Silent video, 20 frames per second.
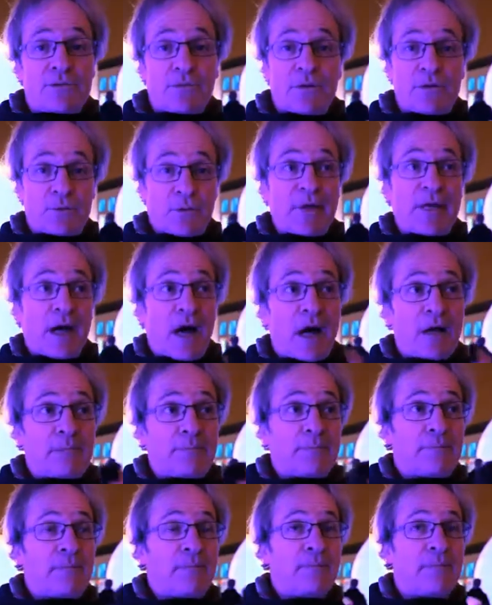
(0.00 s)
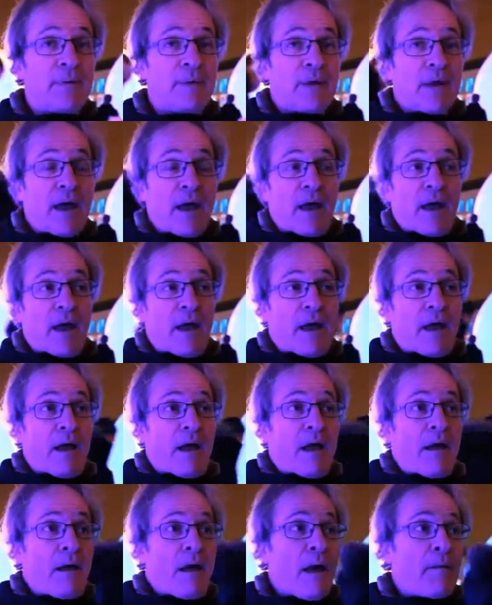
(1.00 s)
which we got
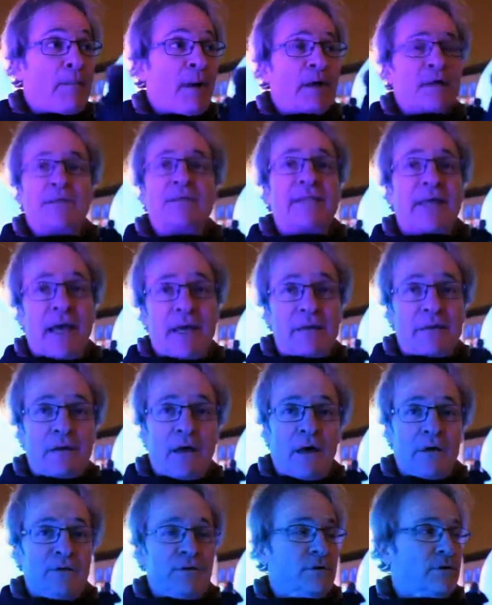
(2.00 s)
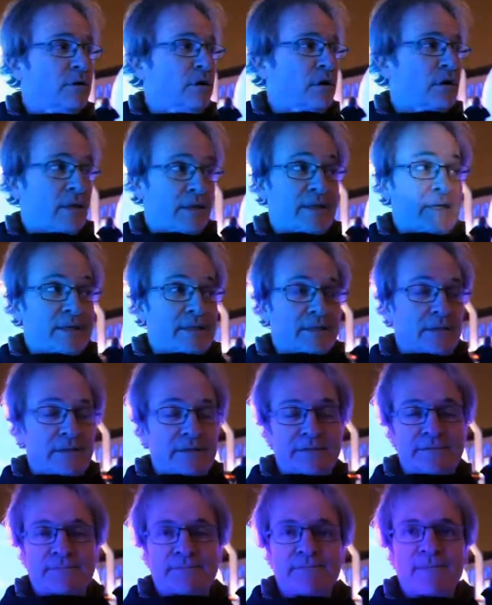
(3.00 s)
uh, amongst 10 other uh,
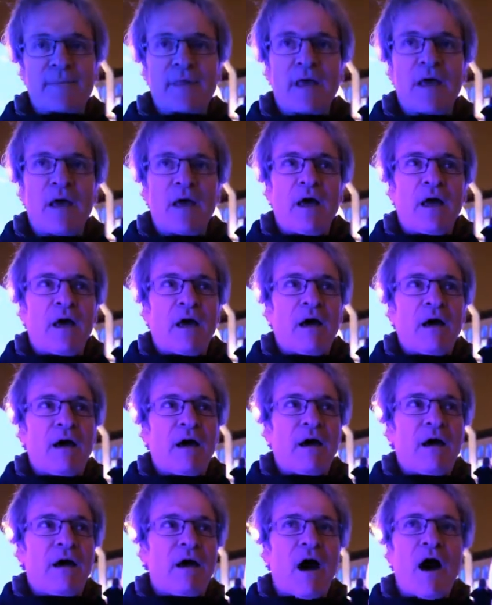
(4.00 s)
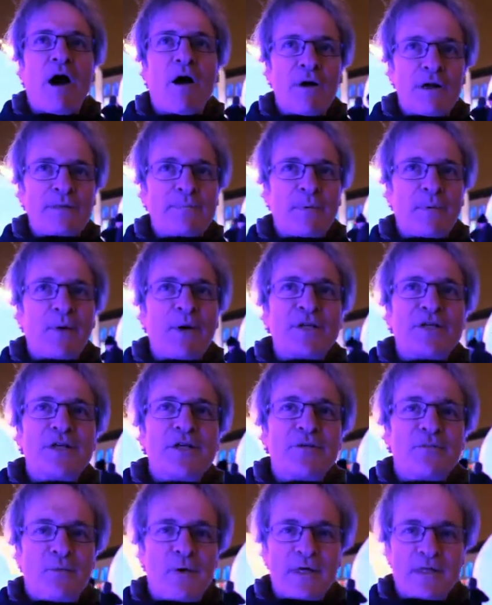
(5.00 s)
contestants. Uh, our
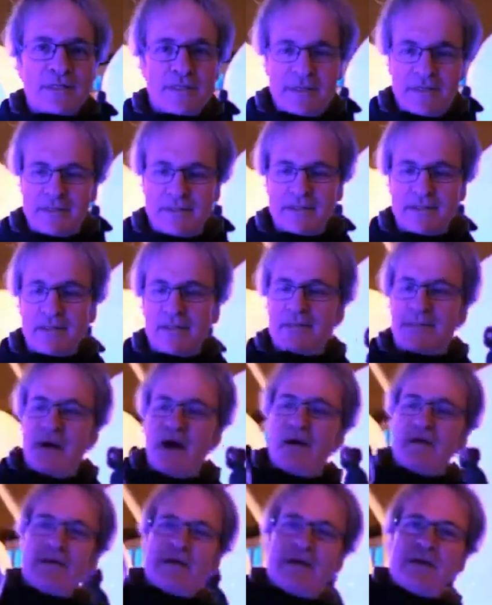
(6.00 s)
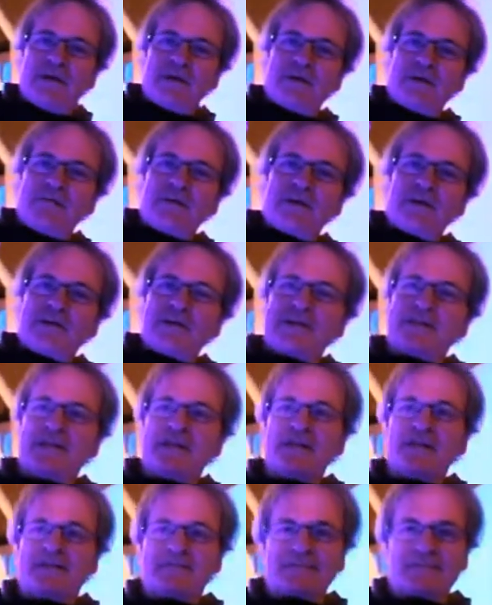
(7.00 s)
inspiration was this little ball here, I don't know if you can see
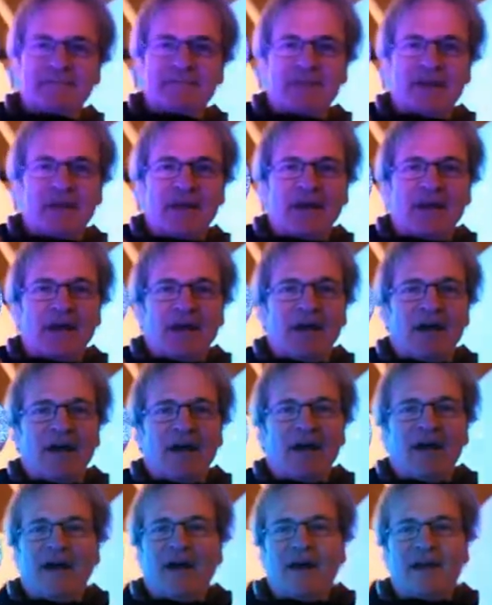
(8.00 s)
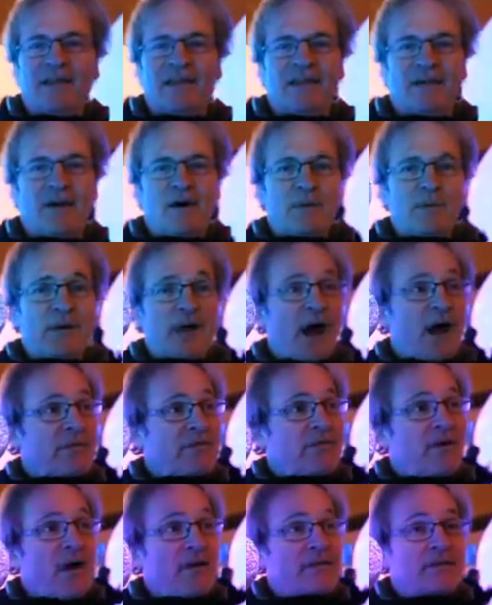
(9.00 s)
it. And uh, we all
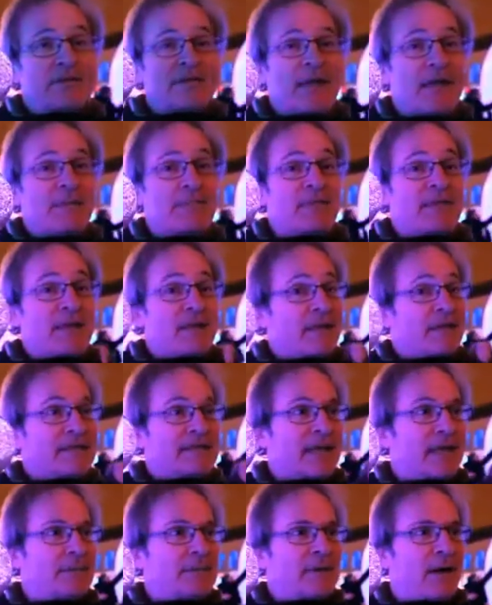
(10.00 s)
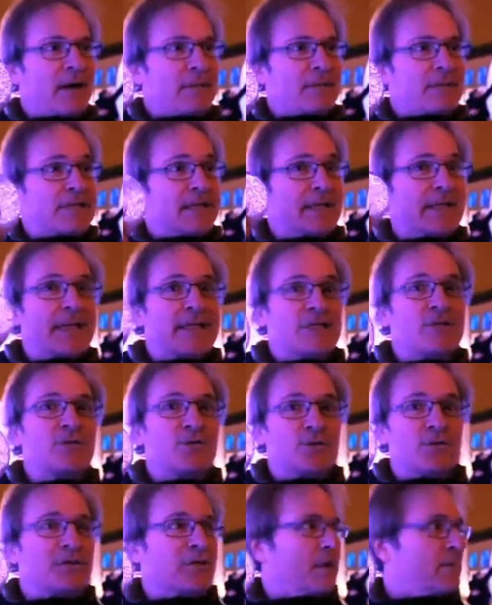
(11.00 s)
thought the same thing at the same time. I said, let's
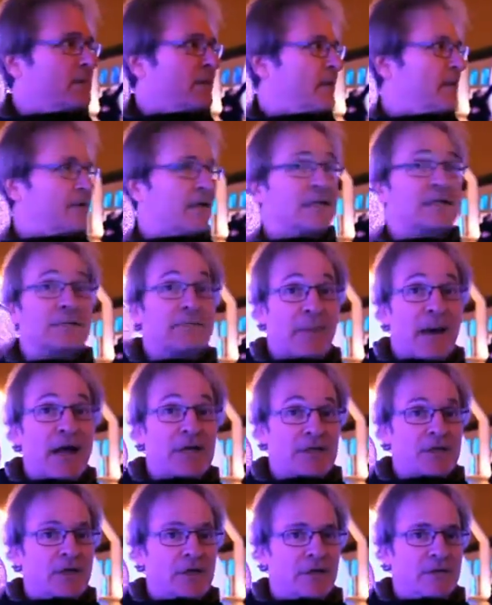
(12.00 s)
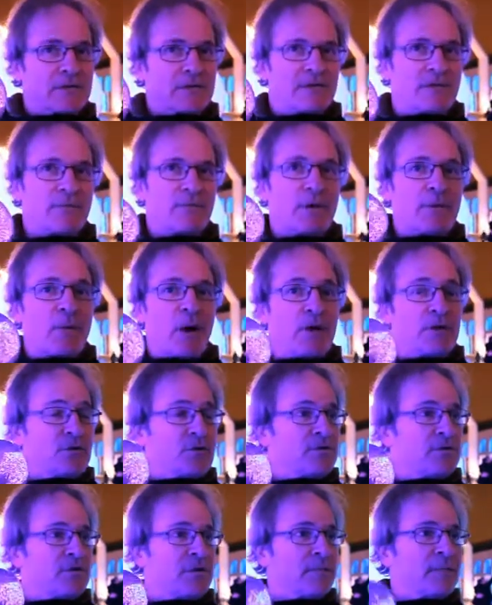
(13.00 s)
do something that's magical. We want
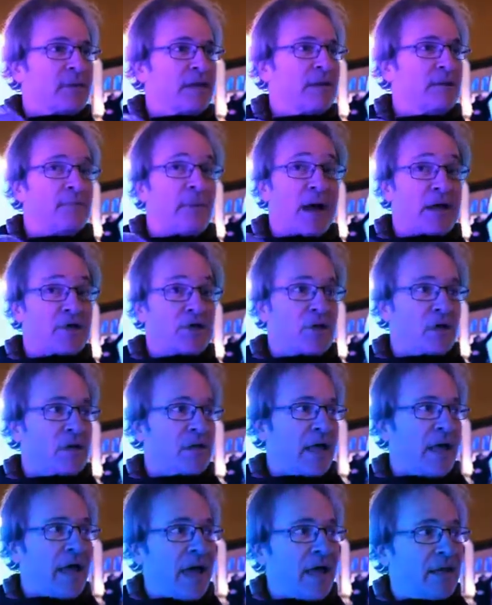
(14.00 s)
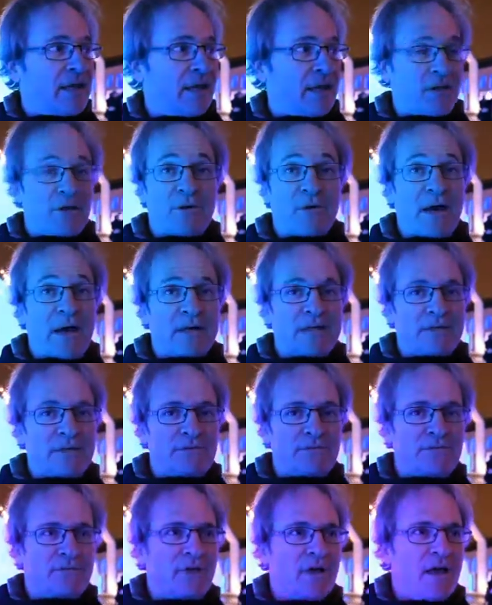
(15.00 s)
to do something magical and interactive,
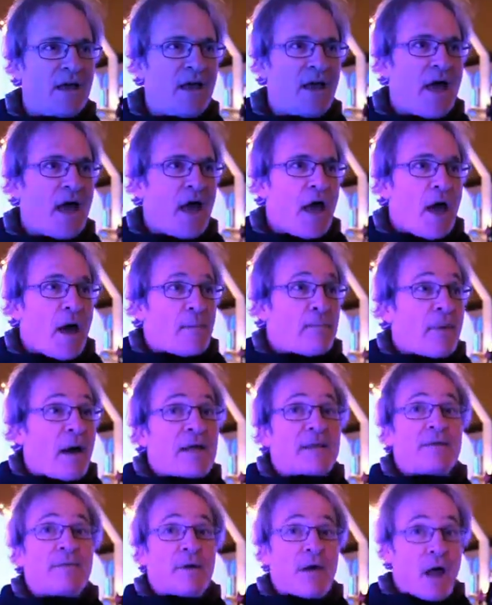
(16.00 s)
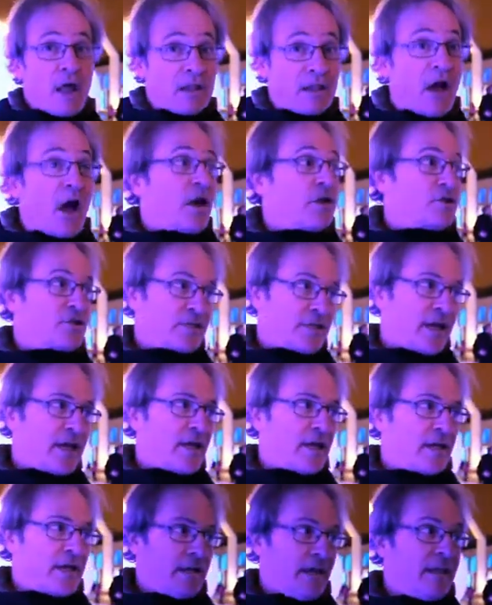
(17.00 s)
but large
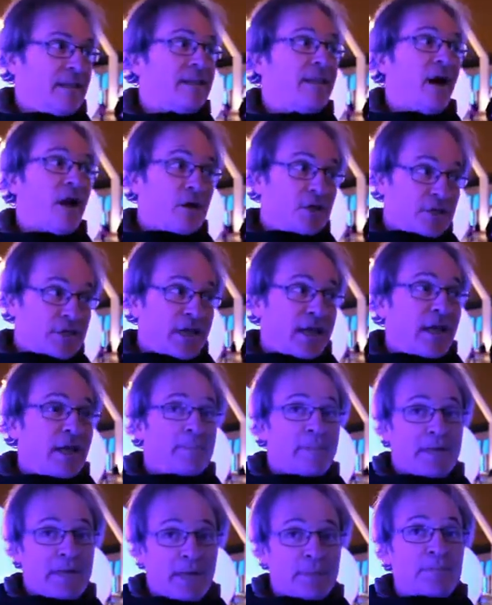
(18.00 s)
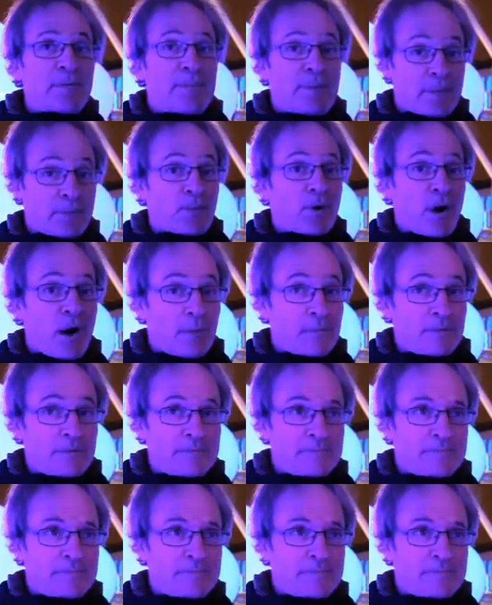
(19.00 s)
scale. And large scale became the big problem